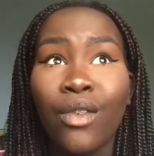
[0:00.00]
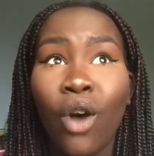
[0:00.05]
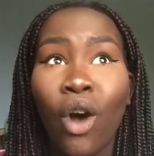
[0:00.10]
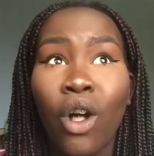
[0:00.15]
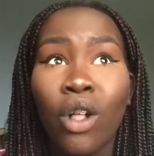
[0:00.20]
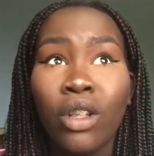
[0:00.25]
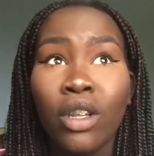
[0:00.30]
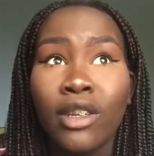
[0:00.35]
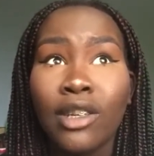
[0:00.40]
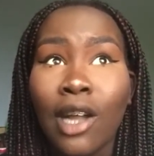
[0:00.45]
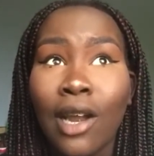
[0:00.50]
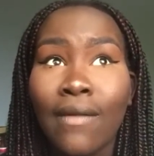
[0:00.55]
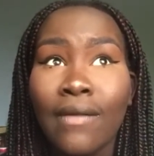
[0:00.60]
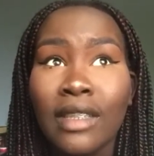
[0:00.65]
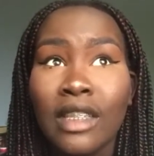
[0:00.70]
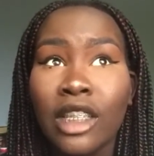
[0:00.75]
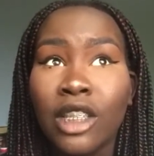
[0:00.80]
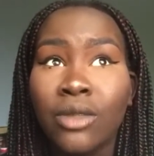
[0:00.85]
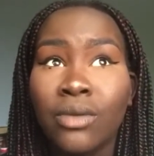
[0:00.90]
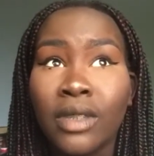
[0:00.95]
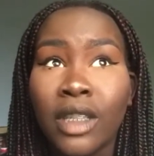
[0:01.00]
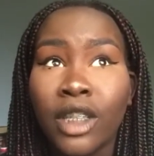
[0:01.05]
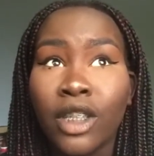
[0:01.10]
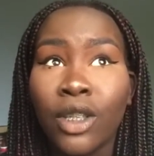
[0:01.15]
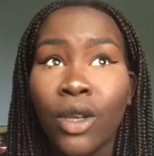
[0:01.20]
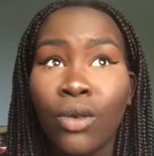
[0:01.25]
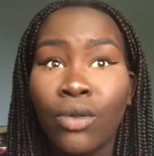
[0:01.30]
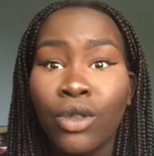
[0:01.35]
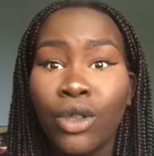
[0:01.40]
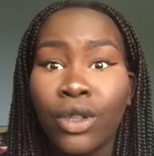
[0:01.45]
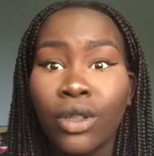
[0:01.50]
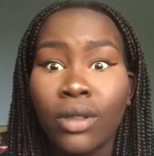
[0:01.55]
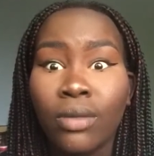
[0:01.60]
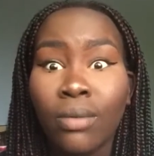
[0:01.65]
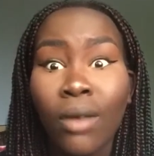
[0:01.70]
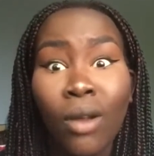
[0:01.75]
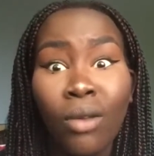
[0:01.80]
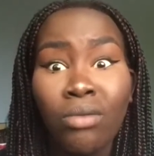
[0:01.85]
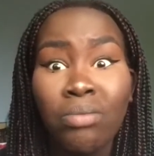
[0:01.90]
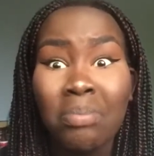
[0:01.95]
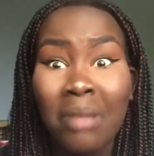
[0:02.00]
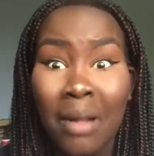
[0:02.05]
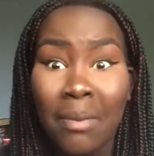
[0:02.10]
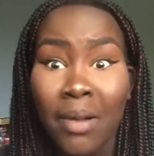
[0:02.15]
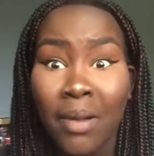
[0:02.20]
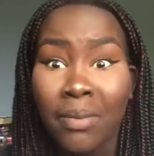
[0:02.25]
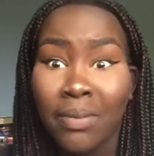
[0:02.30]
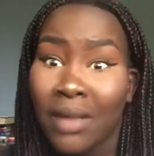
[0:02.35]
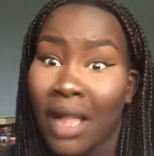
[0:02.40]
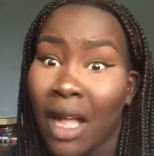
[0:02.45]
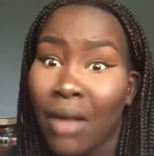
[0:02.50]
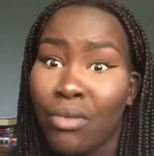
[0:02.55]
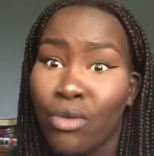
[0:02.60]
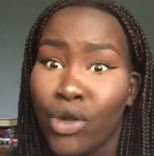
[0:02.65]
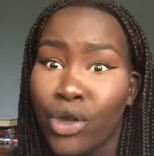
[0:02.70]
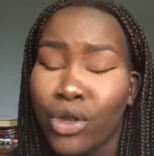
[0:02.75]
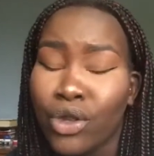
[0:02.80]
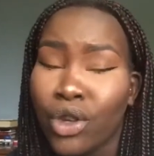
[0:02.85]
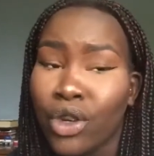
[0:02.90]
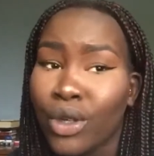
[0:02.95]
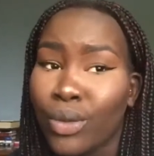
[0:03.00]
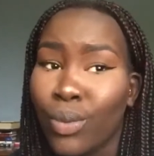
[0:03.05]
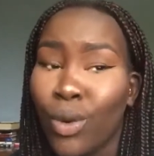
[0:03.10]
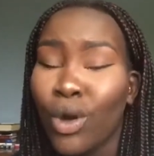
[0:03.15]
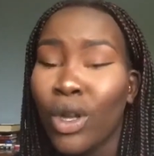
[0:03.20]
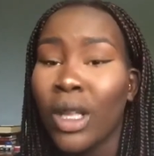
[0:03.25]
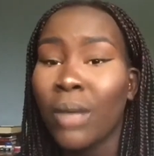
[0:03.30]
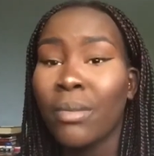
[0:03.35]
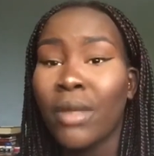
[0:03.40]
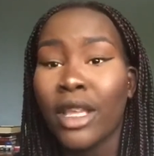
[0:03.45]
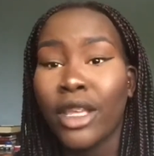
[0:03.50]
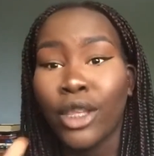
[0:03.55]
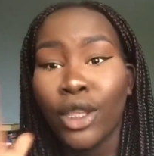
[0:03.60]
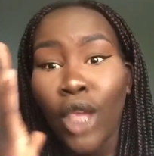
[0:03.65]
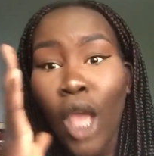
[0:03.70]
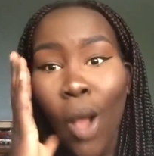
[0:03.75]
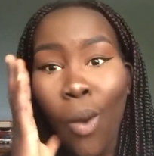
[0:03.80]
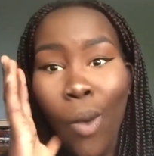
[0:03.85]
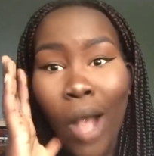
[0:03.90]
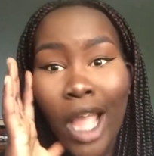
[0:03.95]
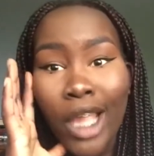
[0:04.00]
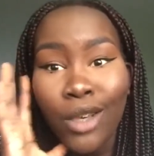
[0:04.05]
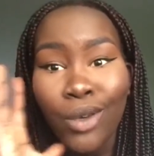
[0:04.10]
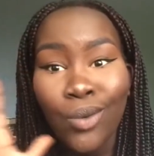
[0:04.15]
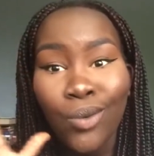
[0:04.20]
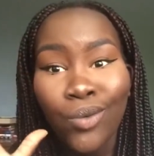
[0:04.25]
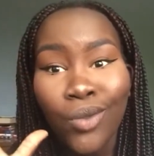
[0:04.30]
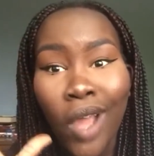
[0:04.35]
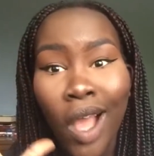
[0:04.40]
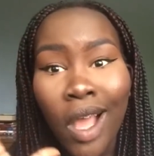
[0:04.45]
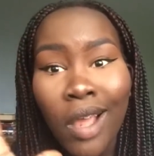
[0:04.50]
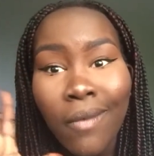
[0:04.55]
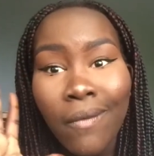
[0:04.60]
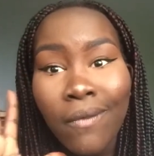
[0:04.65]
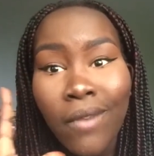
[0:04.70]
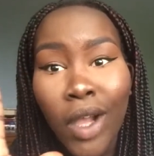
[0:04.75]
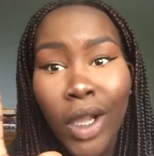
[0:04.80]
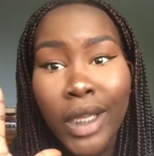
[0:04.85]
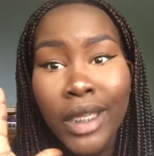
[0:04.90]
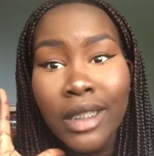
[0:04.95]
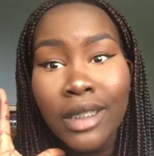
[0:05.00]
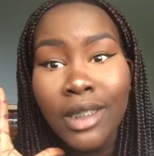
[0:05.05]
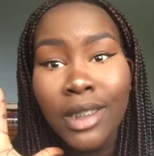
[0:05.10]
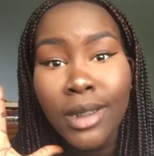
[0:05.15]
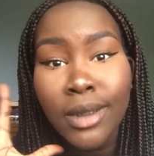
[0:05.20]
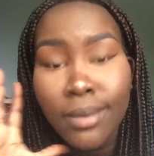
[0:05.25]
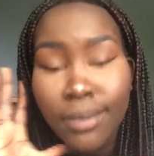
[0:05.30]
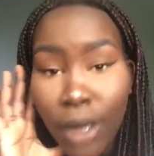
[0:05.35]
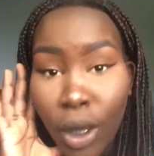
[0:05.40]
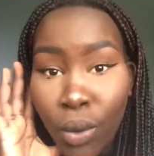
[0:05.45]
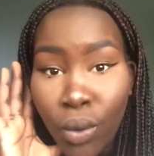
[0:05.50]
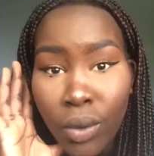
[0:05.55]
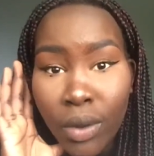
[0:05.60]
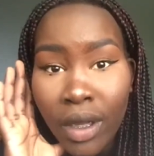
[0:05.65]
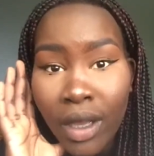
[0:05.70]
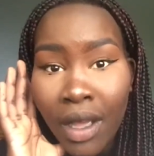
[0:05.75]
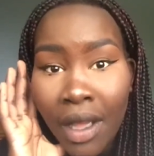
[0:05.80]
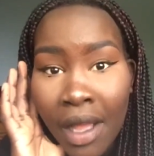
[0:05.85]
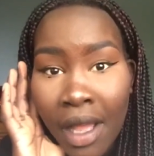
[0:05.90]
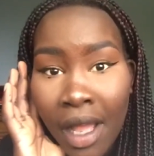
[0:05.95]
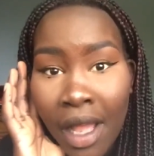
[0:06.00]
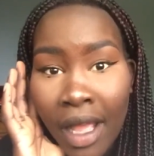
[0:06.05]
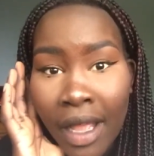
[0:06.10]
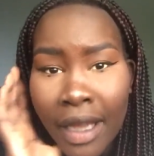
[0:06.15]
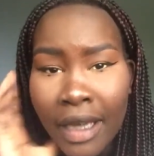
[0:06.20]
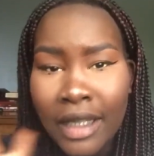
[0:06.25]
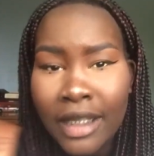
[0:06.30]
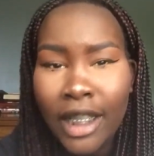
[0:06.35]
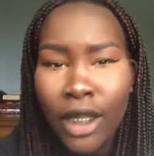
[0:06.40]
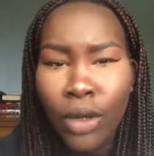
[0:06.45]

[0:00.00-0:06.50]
all our conversation was like, yo, do you smoke, blah blah blah, when you start smoking. I'm like, yo, I do not fucking smoke. And he's